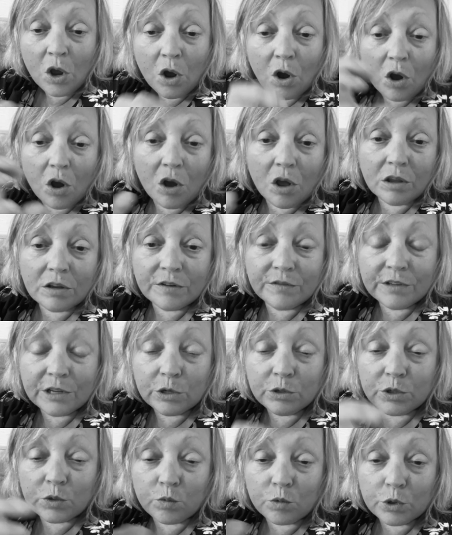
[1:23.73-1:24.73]
all of
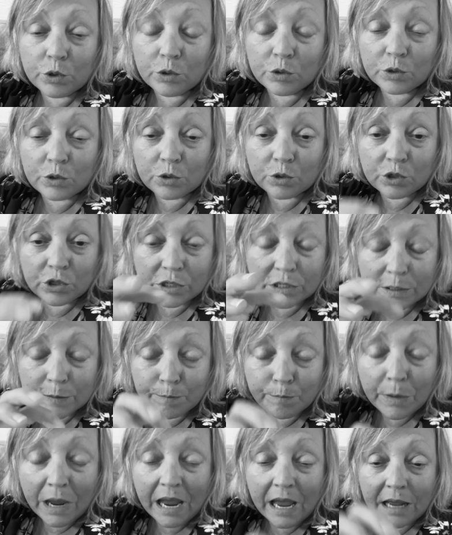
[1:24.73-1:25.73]
those roots are just
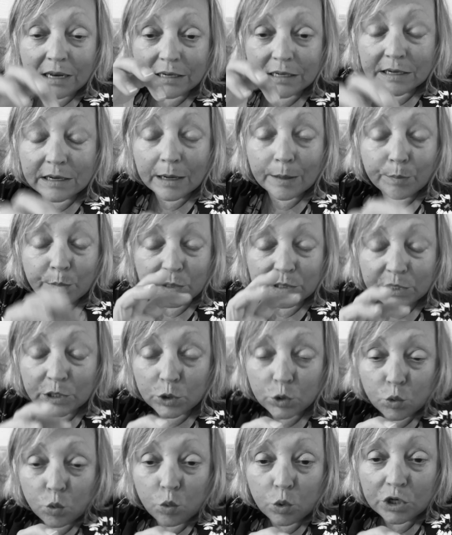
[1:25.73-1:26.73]
matted up and
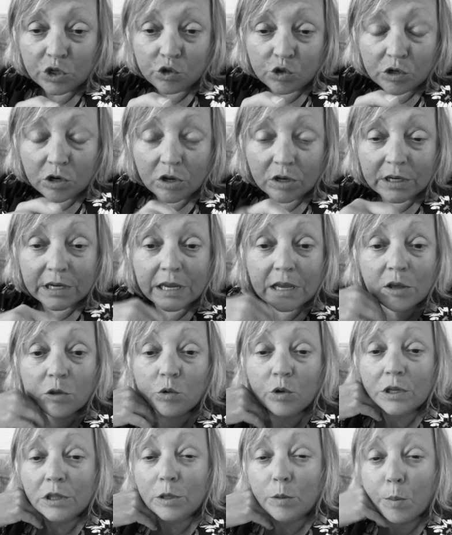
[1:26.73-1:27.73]
squished all
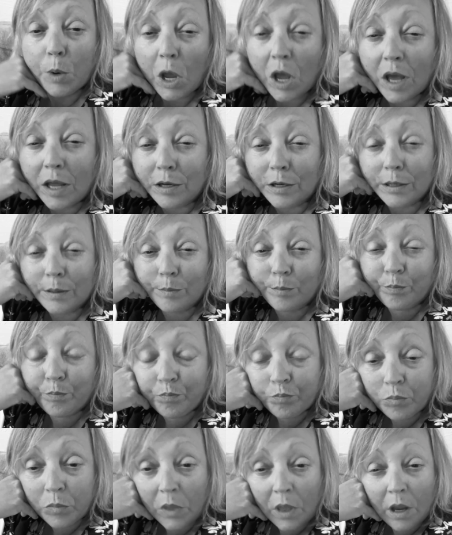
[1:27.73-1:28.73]
together at the bottom
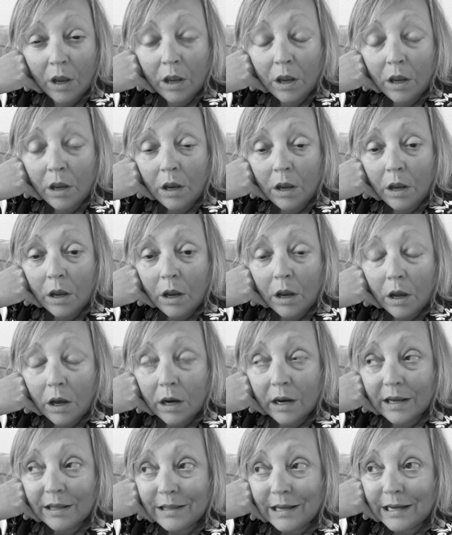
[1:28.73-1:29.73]

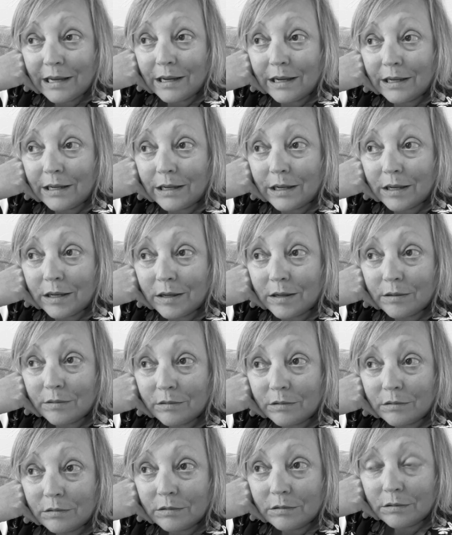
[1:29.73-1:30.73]
and I think
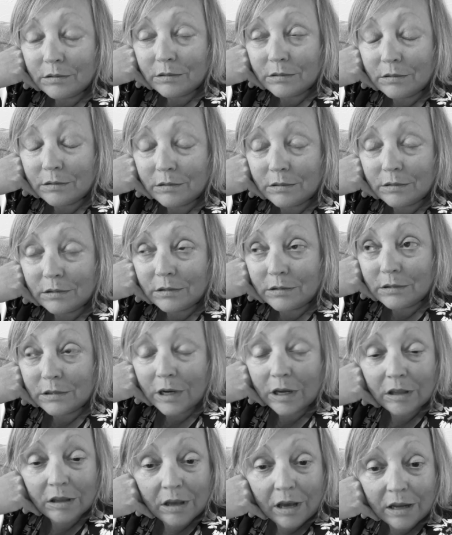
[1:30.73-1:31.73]

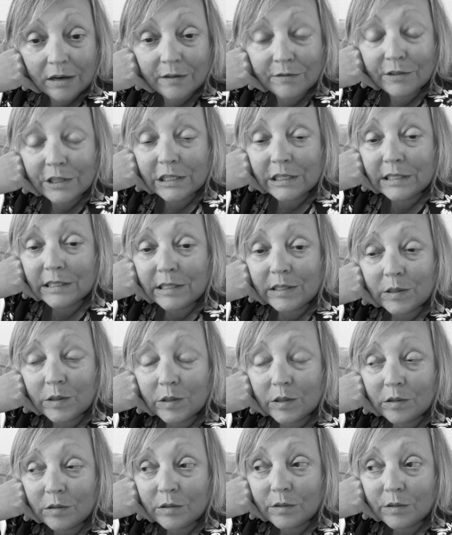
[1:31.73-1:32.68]
a lot of us